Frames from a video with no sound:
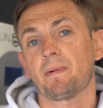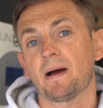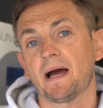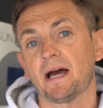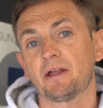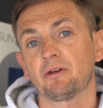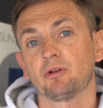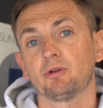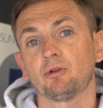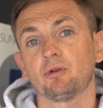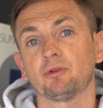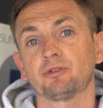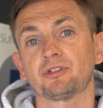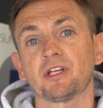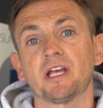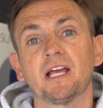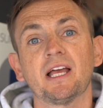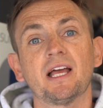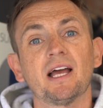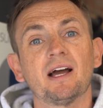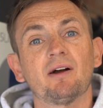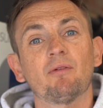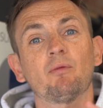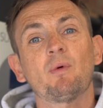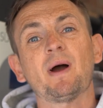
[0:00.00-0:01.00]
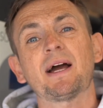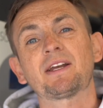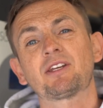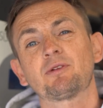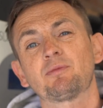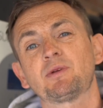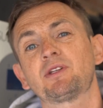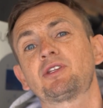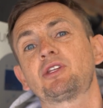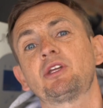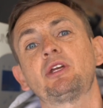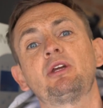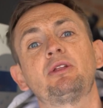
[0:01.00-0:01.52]
panels. And why did we
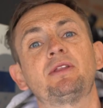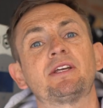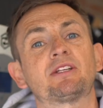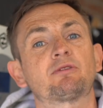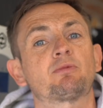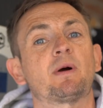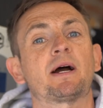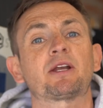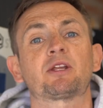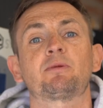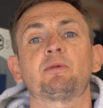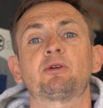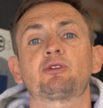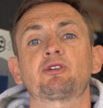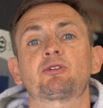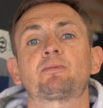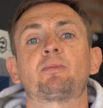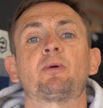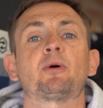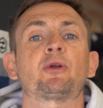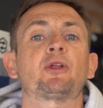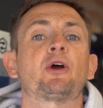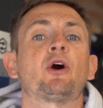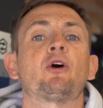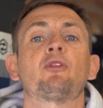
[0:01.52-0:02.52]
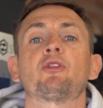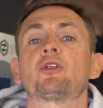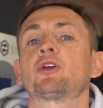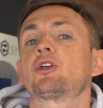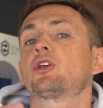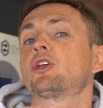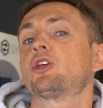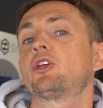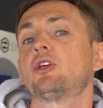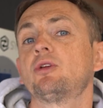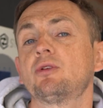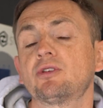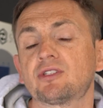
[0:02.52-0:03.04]
do this? Why didn't we just put it on the
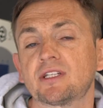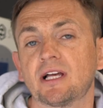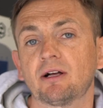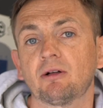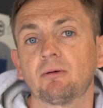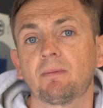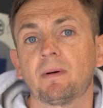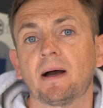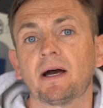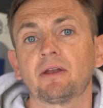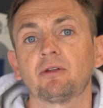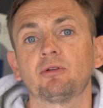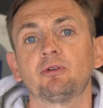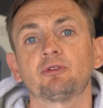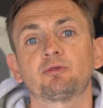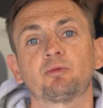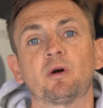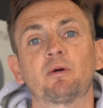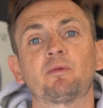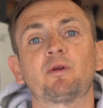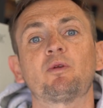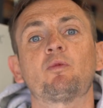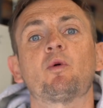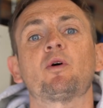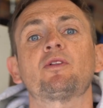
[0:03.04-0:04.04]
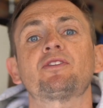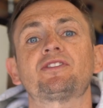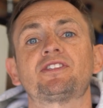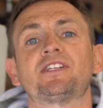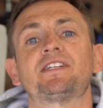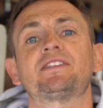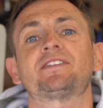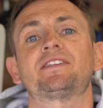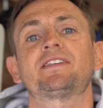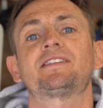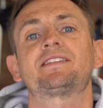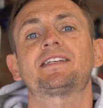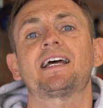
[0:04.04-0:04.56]
QCell panels? Well, we
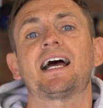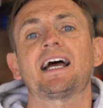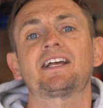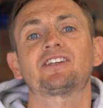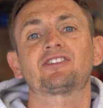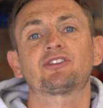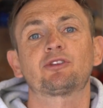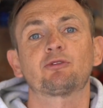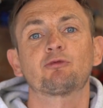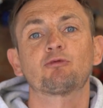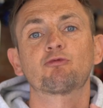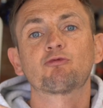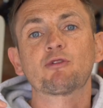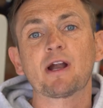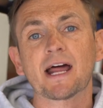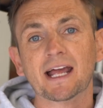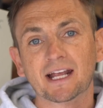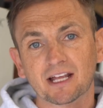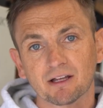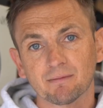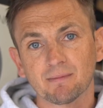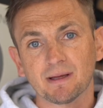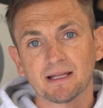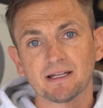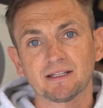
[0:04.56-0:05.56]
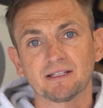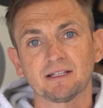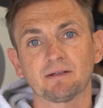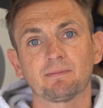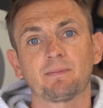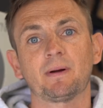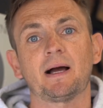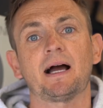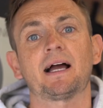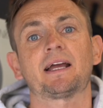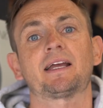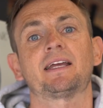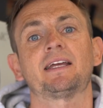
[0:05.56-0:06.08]
wanted to test the recommended
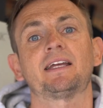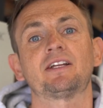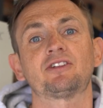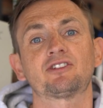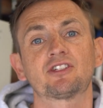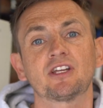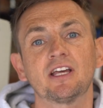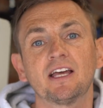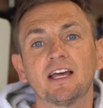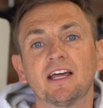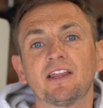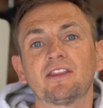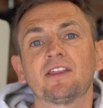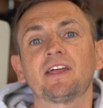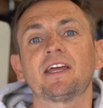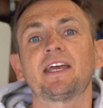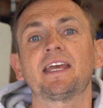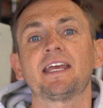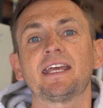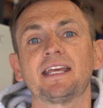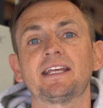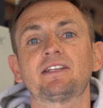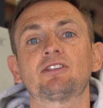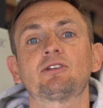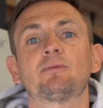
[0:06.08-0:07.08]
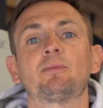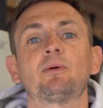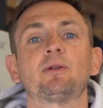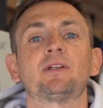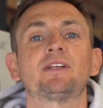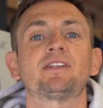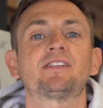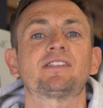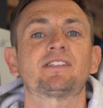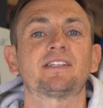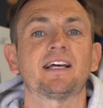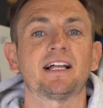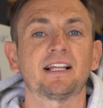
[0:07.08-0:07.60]
package that Heatable
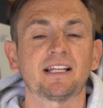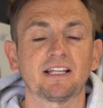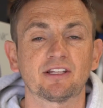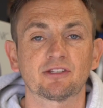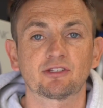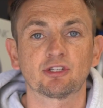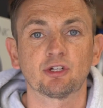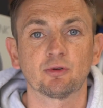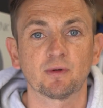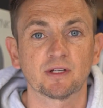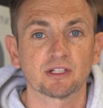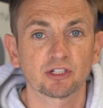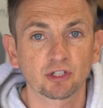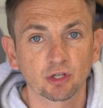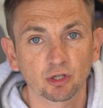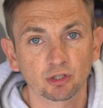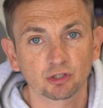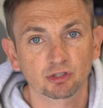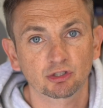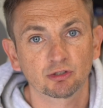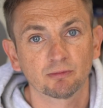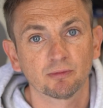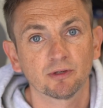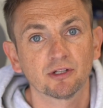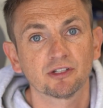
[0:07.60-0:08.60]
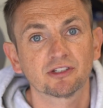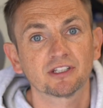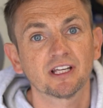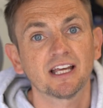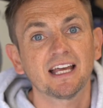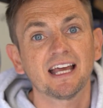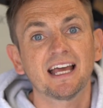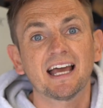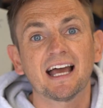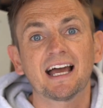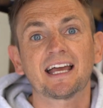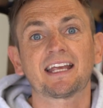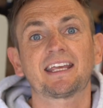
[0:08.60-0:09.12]
is selling to its customers
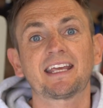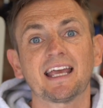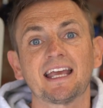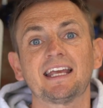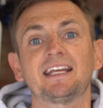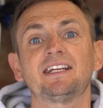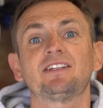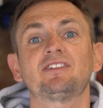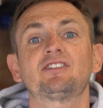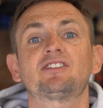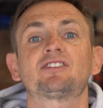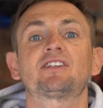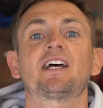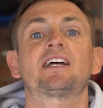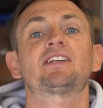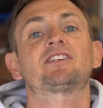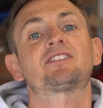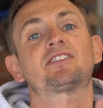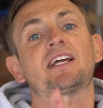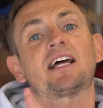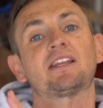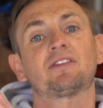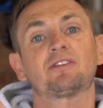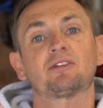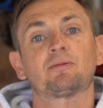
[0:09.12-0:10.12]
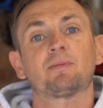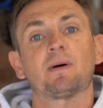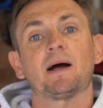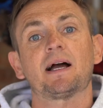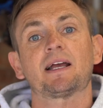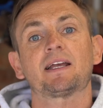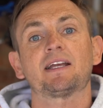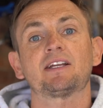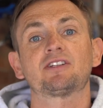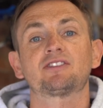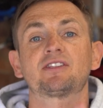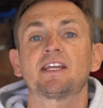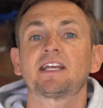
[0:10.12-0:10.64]
against a standard
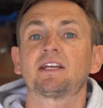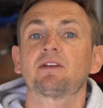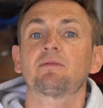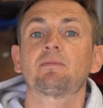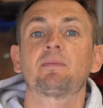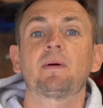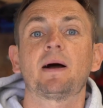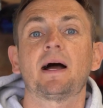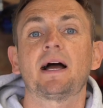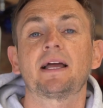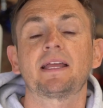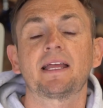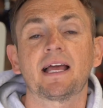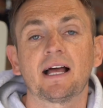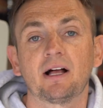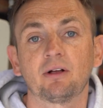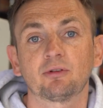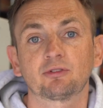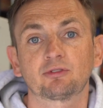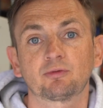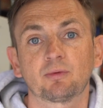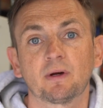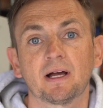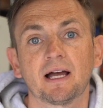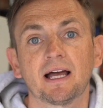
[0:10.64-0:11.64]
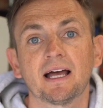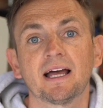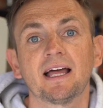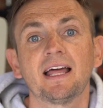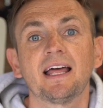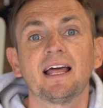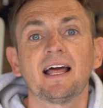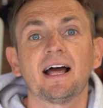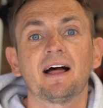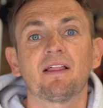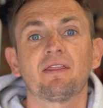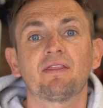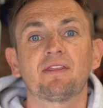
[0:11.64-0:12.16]
package they could buy elsewhere.
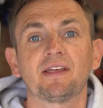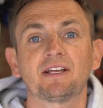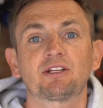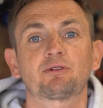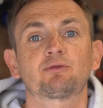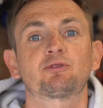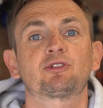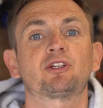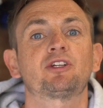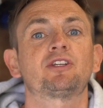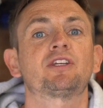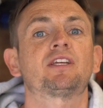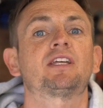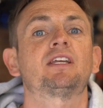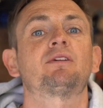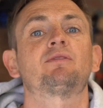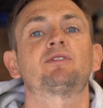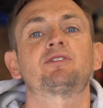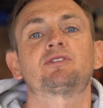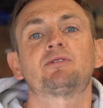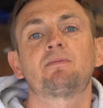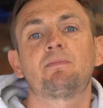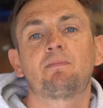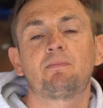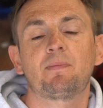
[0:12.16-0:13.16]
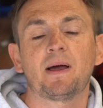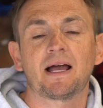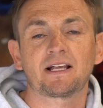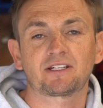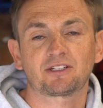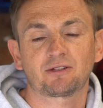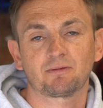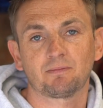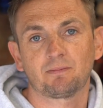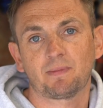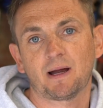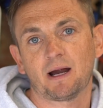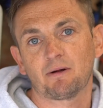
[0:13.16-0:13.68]
And this was going to give us the best
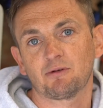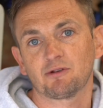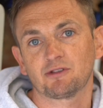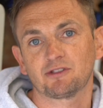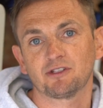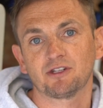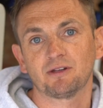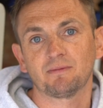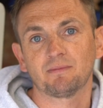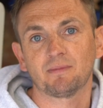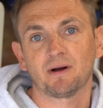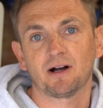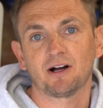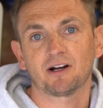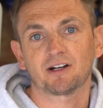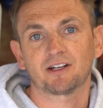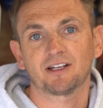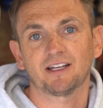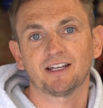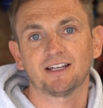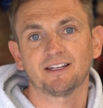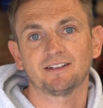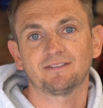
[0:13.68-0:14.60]
comparison in market.